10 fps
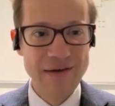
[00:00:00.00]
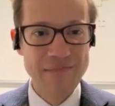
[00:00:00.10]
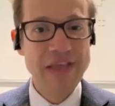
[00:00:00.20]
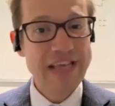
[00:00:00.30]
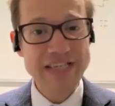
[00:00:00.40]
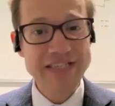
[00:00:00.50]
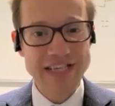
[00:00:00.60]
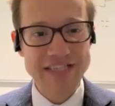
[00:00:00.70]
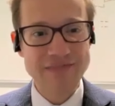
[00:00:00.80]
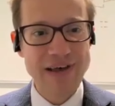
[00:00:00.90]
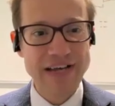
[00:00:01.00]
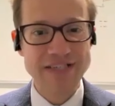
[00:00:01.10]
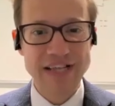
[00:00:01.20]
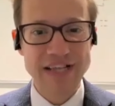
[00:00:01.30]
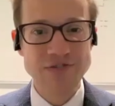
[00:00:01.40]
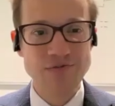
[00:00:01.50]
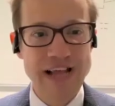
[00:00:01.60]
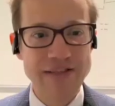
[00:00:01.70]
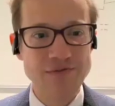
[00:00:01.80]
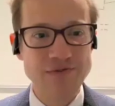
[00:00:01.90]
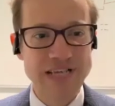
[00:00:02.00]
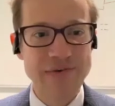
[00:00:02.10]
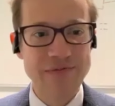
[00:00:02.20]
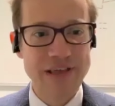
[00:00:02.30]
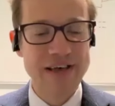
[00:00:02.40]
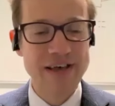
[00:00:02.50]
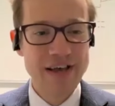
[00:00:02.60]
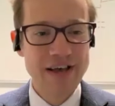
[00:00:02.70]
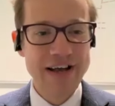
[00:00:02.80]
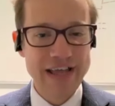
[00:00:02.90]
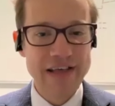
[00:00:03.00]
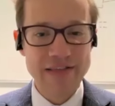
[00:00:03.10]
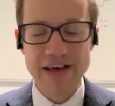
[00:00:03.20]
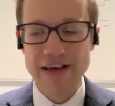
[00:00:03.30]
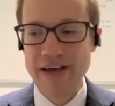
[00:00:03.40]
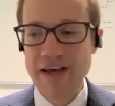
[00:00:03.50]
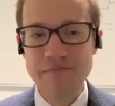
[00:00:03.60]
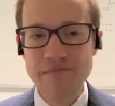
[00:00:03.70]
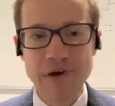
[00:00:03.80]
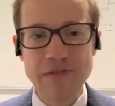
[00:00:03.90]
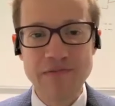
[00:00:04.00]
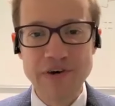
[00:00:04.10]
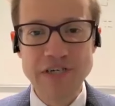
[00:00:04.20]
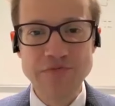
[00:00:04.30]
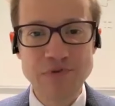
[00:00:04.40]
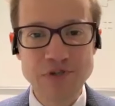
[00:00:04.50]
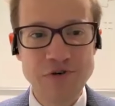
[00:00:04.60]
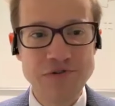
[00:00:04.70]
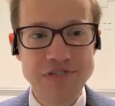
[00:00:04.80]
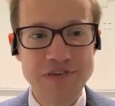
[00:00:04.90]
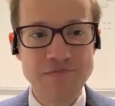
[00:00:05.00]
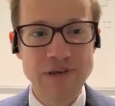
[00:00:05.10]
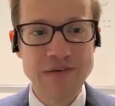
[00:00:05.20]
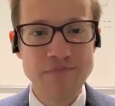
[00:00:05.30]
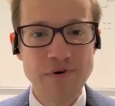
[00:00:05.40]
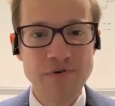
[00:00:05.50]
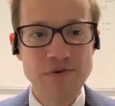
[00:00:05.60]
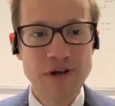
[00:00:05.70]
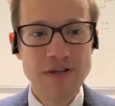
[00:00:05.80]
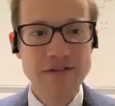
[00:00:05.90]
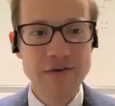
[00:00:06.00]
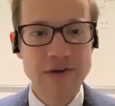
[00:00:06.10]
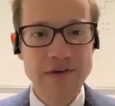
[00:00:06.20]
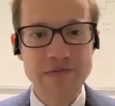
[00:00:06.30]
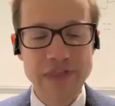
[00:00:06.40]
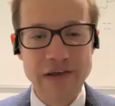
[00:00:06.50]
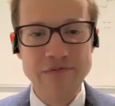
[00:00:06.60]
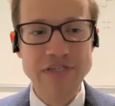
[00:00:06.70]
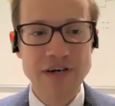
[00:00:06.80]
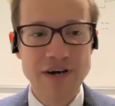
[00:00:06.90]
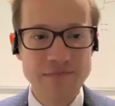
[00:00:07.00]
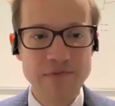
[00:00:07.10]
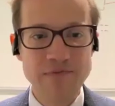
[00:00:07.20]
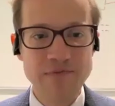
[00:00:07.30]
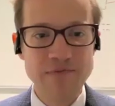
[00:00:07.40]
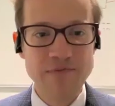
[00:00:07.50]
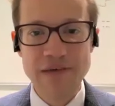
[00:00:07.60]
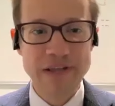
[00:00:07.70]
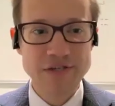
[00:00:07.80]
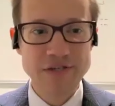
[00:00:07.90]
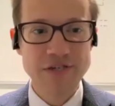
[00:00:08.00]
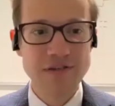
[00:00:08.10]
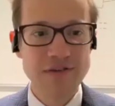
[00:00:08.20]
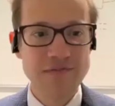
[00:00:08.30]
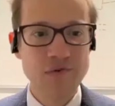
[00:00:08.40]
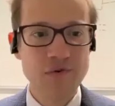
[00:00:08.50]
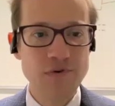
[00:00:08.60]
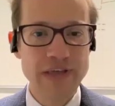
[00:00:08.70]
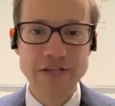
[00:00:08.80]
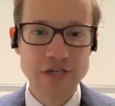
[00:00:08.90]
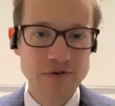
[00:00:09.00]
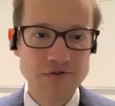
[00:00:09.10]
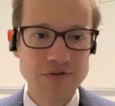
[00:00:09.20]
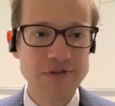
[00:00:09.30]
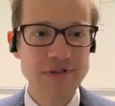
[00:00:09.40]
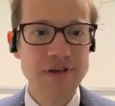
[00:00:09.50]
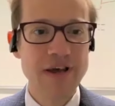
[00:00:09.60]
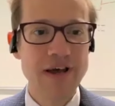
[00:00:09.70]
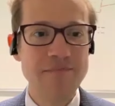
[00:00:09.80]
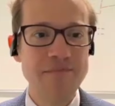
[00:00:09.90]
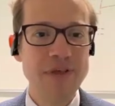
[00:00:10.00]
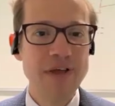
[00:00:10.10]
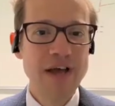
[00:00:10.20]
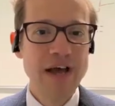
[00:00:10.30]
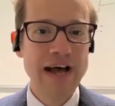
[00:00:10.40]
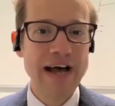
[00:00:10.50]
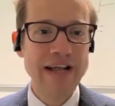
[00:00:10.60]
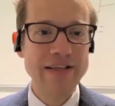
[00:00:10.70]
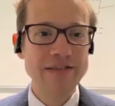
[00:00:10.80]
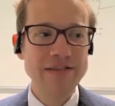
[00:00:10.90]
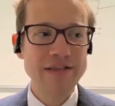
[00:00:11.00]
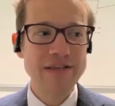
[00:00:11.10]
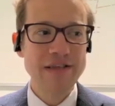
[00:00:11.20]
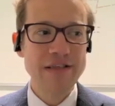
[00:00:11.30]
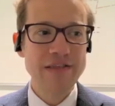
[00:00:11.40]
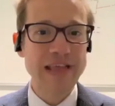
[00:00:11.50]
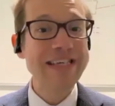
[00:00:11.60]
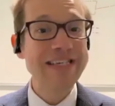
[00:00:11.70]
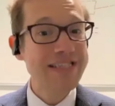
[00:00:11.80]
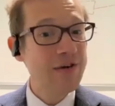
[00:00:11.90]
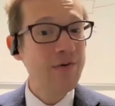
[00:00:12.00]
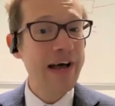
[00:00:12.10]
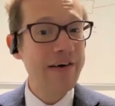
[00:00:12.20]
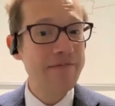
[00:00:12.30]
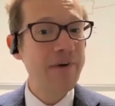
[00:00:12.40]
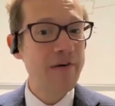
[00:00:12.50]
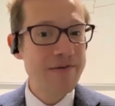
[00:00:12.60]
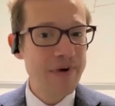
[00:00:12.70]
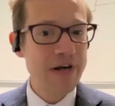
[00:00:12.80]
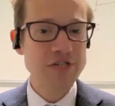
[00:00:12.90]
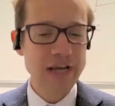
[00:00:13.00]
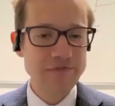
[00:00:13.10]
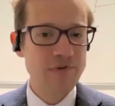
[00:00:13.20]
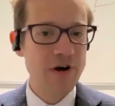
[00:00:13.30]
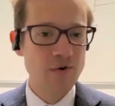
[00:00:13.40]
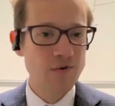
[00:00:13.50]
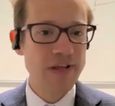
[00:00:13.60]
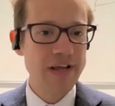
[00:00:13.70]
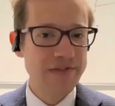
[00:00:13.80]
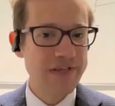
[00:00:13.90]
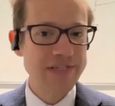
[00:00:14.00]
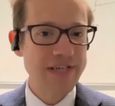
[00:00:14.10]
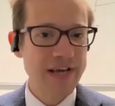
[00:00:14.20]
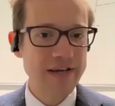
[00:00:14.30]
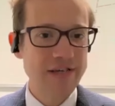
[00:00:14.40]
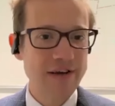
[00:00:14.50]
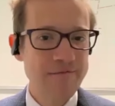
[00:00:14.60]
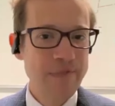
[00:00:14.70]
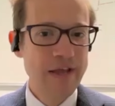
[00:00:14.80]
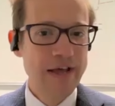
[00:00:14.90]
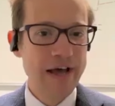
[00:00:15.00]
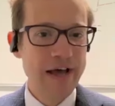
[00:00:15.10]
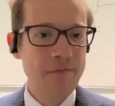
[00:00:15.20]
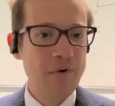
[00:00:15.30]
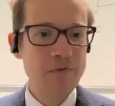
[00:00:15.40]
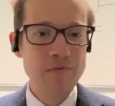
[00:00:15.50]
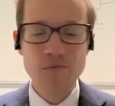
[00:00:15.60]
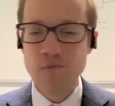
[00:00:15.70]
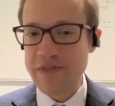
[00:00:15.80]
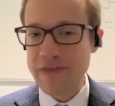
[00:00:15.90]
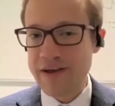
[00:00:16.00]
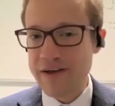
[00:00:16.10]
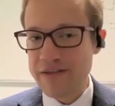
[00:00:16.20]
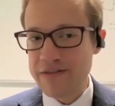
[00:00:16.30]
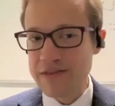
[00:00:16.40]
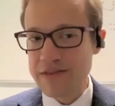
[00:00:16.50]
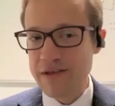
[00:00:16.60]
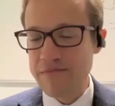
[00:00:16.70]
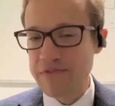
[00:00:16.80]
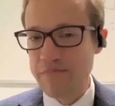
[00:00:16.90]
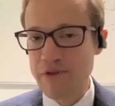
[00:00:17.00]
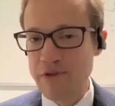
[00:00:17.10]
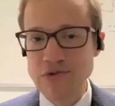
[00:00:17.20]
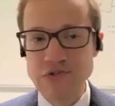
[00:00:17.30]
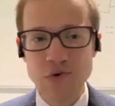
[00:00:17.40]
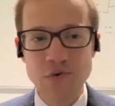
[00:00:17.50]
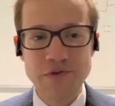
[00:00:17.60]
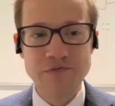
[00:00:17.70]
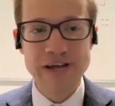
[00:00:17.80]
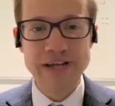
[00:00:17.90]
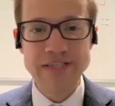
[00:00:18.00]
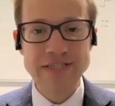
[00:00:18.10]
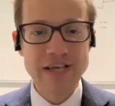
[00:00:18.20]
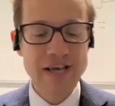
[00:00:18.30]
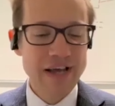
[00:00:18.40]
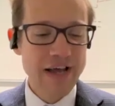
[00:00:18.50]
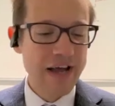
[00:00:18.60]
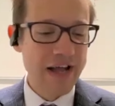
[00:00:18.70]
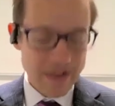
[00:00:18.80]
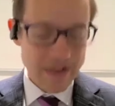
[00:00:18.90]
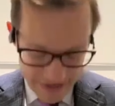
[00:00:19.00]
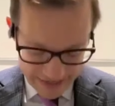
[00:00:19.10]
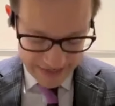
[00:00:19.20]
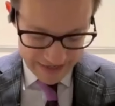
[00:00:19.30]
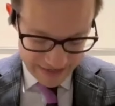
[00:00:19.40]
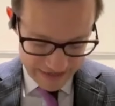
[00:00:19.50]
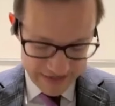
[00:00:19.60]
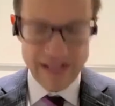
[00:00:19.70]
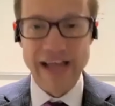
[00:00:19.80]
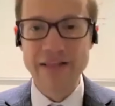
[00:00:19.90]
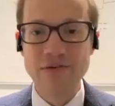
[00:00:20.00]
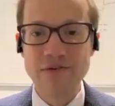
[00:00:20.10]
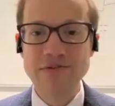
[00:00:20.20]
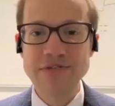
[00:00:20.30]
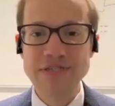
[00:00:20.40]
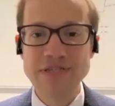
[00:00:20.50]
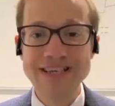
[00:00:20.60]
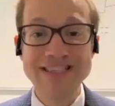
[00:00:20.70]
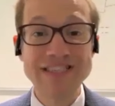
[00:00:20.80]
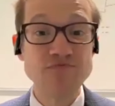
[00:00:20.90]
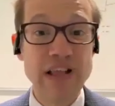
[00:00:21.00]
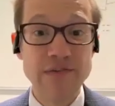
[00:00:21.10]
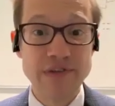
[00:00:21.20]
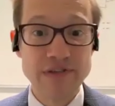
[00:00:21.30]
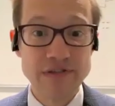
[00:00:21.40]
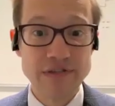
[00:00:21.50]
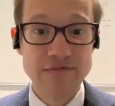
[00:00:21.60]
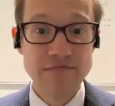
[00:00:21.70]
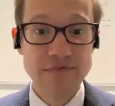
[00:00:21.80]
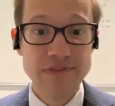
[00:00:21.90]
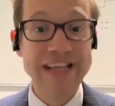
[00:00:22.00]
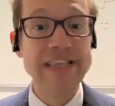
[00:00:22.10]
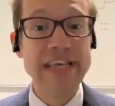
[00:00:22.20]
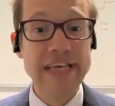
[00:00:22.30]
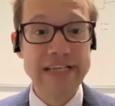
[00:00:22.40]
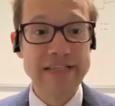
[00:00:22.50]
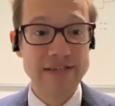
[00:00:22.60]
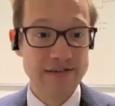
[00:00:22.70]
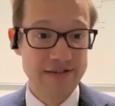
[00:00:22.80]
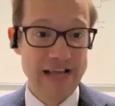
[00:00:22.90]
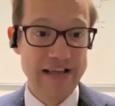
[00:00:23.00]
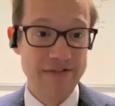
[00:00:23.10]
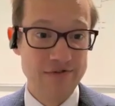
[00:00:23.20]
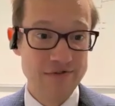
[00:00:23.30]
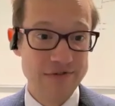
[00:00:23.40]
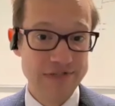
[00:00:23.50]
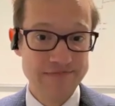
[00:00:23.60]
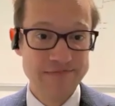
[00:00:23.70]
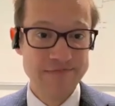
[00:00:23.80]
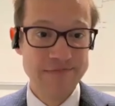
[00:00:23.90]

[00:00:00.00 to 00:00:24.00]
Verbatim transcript: Um, yes, there's some accidental landlords out there. I get that. But the vast majority of people do it for their retirement, for their pension, for their mm children. Um, and they still have very much a role in this sector. Uh, whether the blues or the reds uh, like landlords is irrelevant. They need landlords.